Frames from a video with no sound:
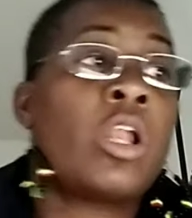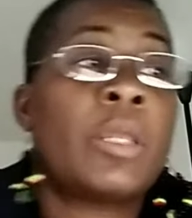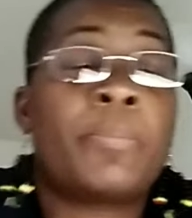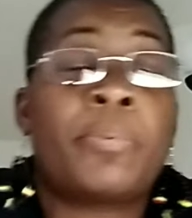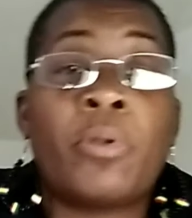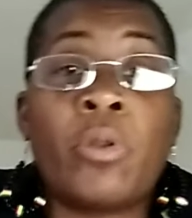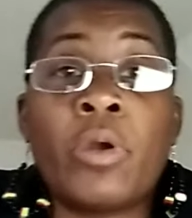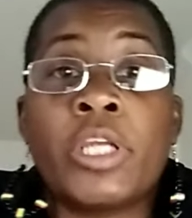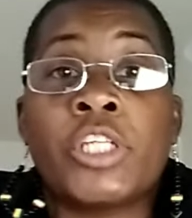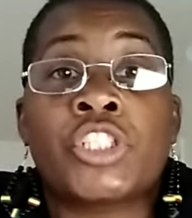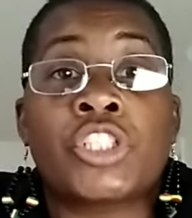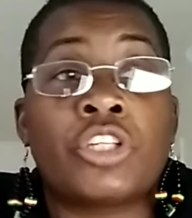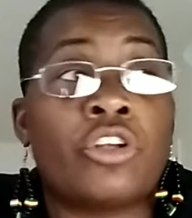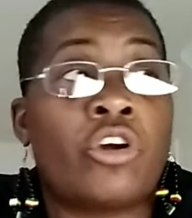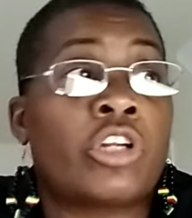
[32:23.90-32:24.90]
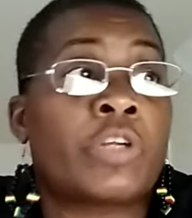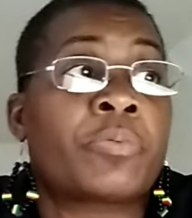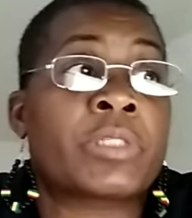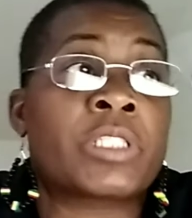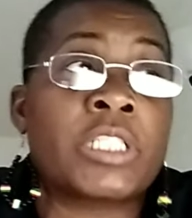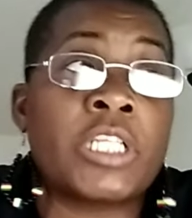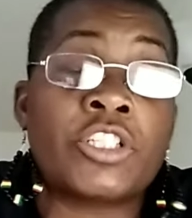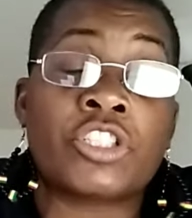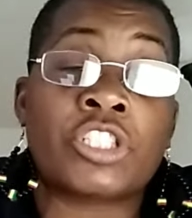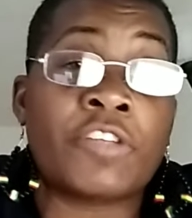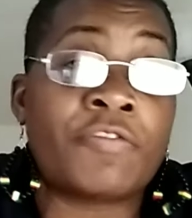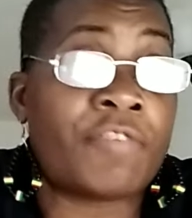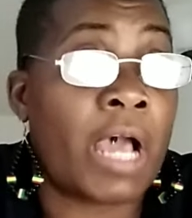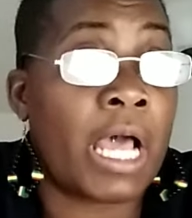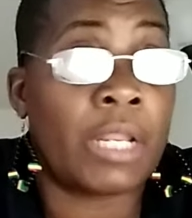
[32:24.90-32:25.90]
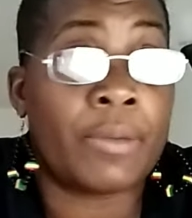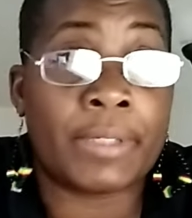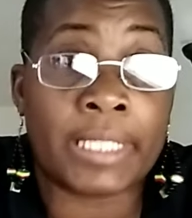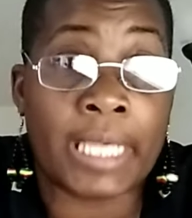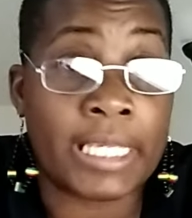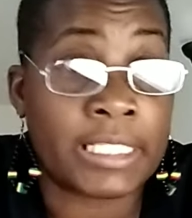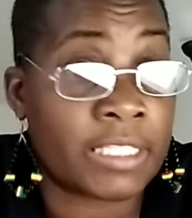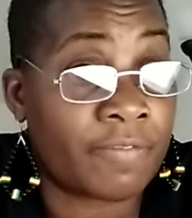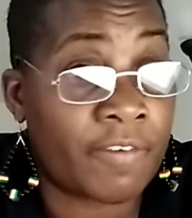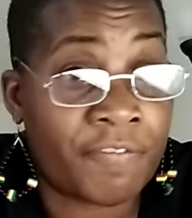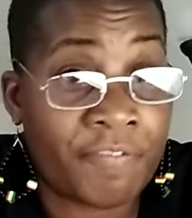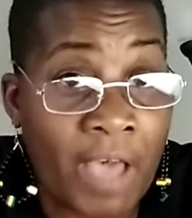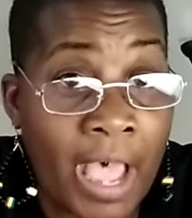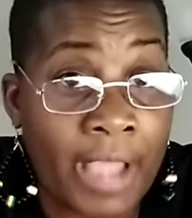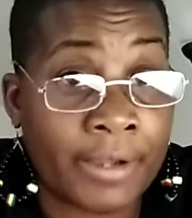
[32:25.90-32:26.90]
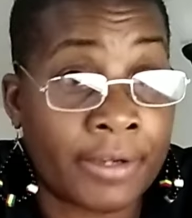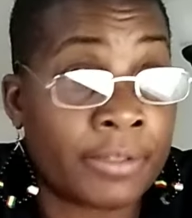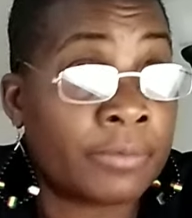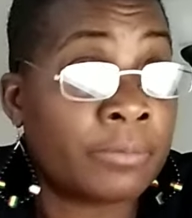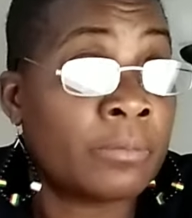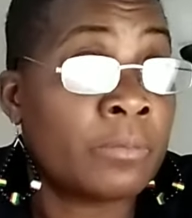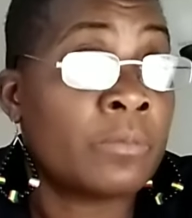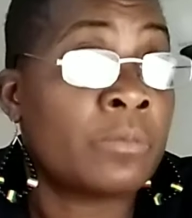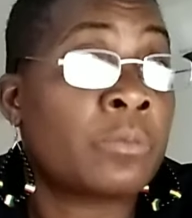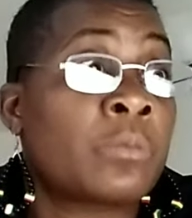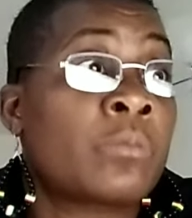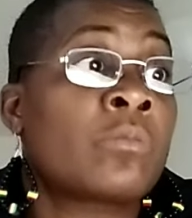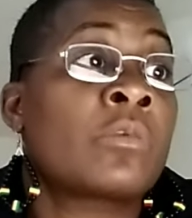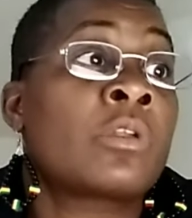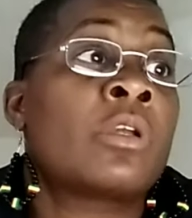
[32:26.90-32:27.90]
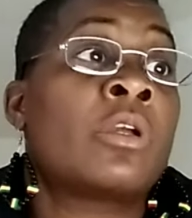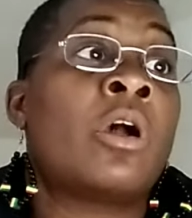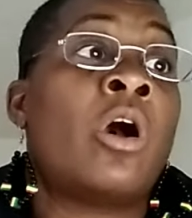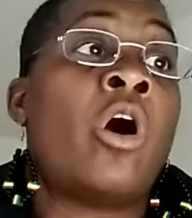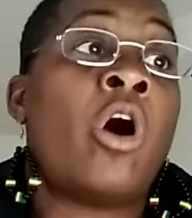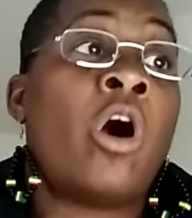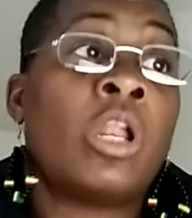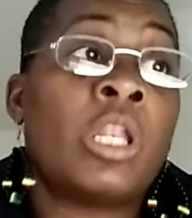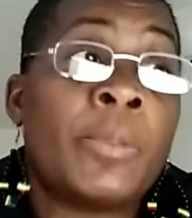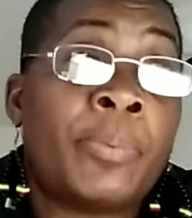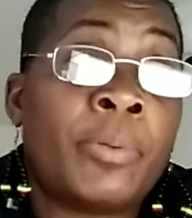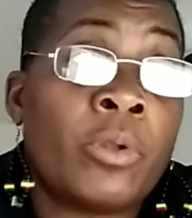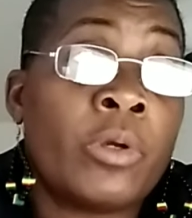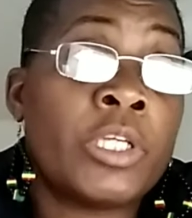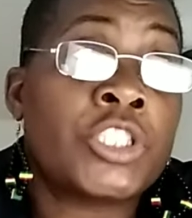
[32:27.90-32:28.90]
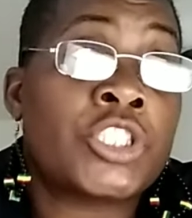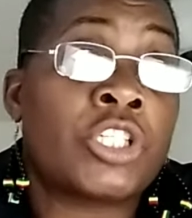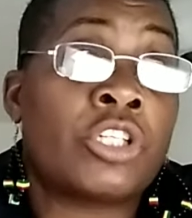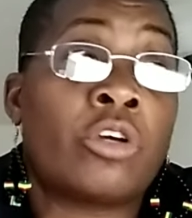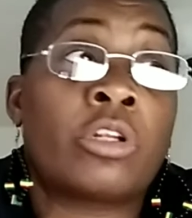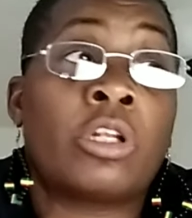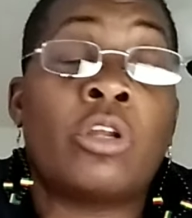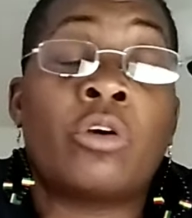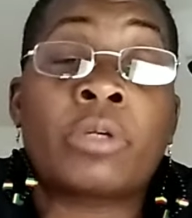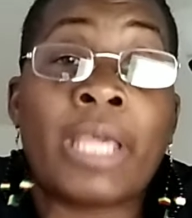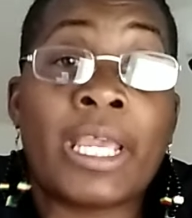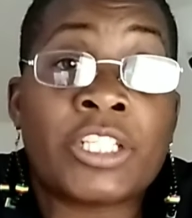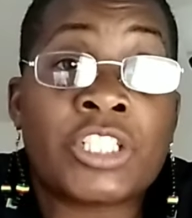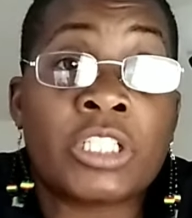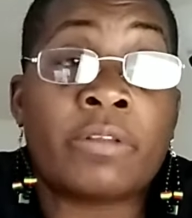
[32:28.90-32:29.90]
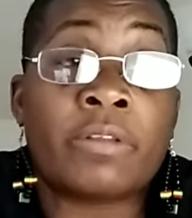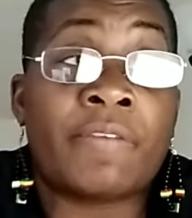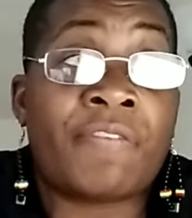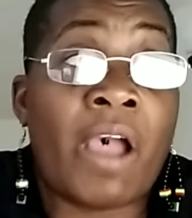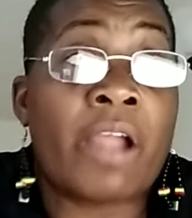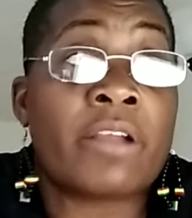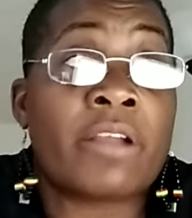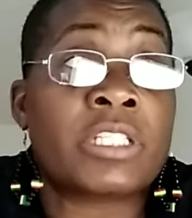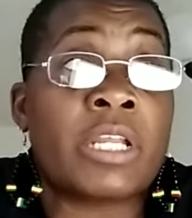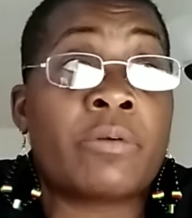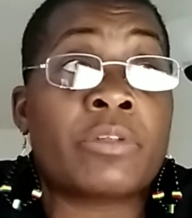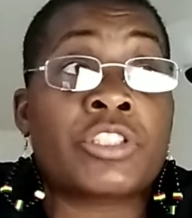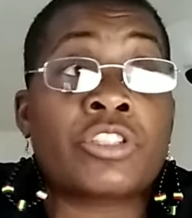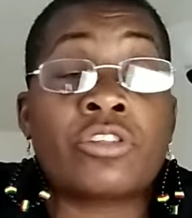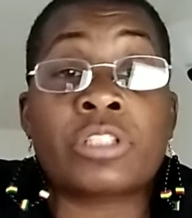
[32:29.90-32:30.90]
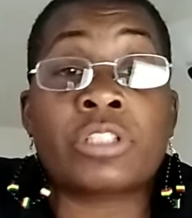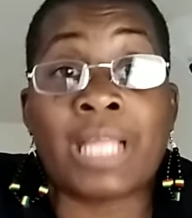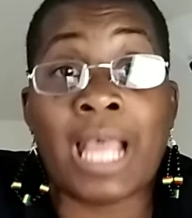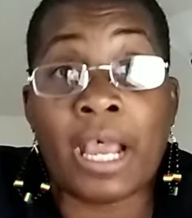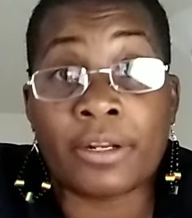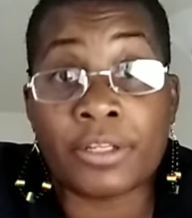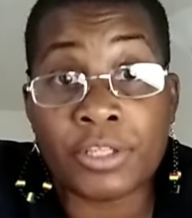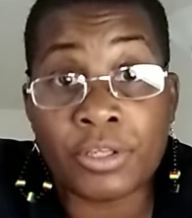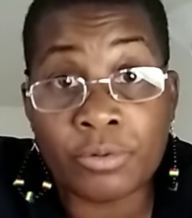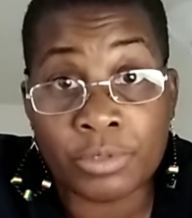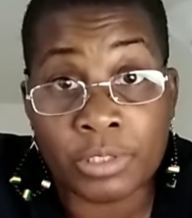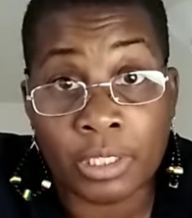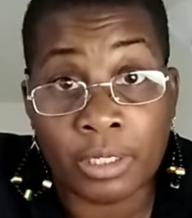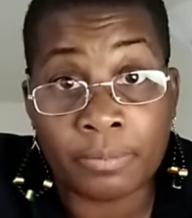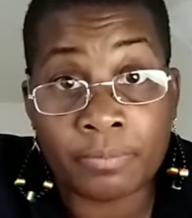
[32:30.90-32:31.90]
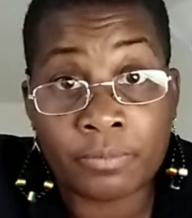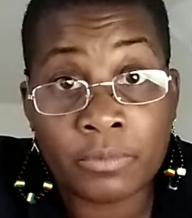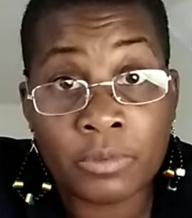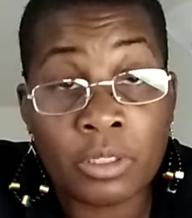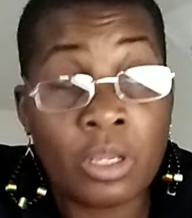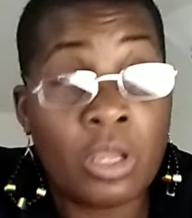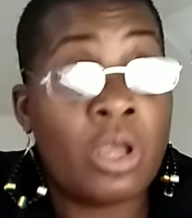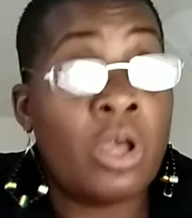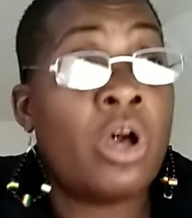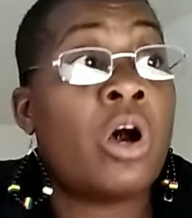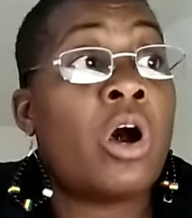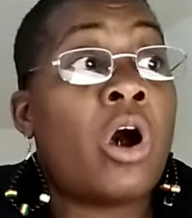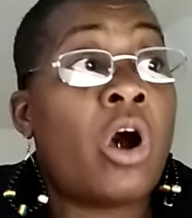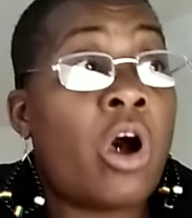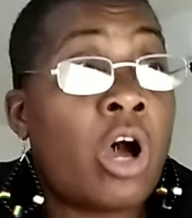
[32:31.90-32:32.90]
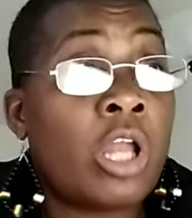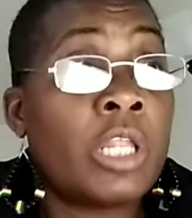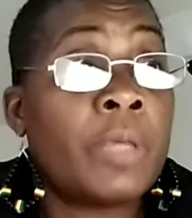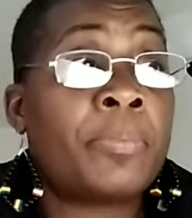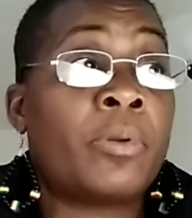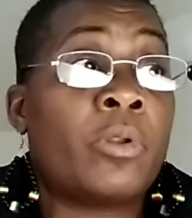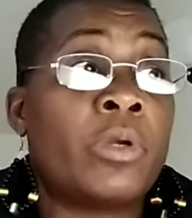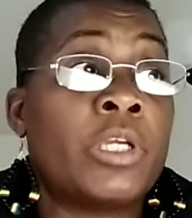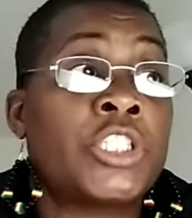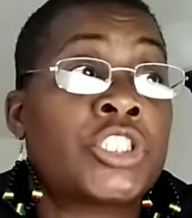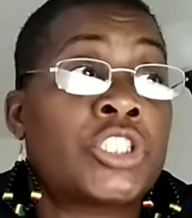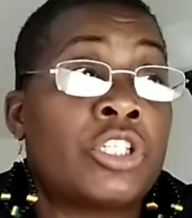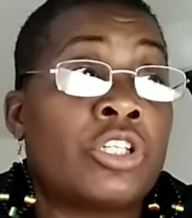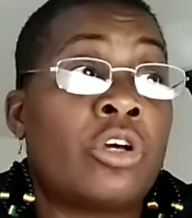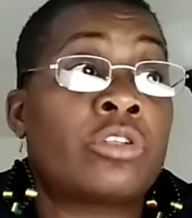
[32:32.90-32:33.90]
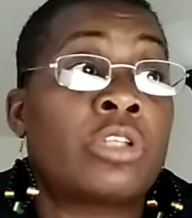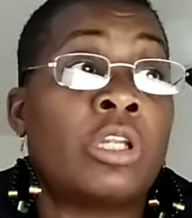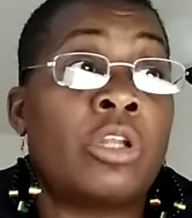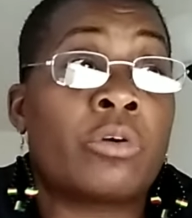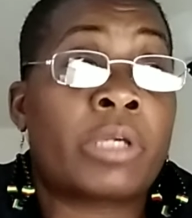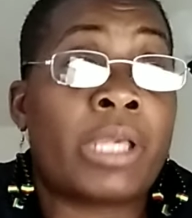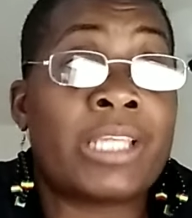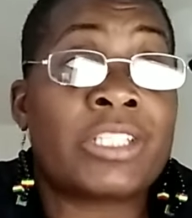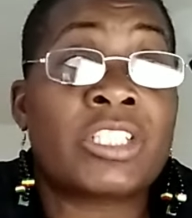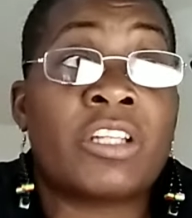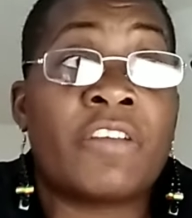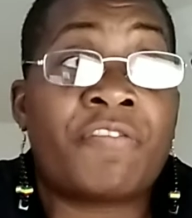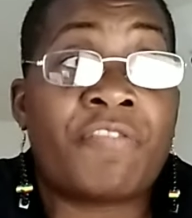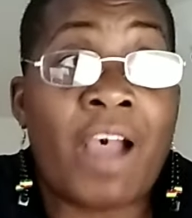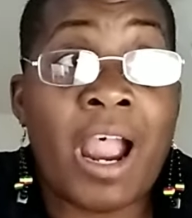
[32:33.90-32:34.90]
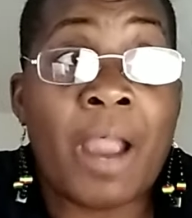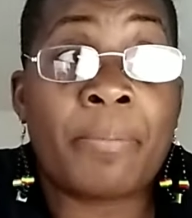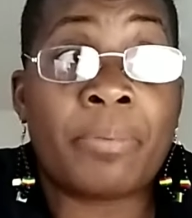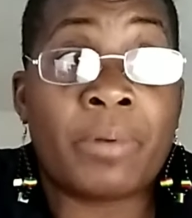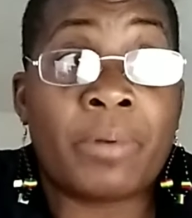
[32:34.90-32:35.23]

You have your fire to Tetrahedron. We'll go over that on Tuesday because I have to show you. All right, so you have different classes of fire.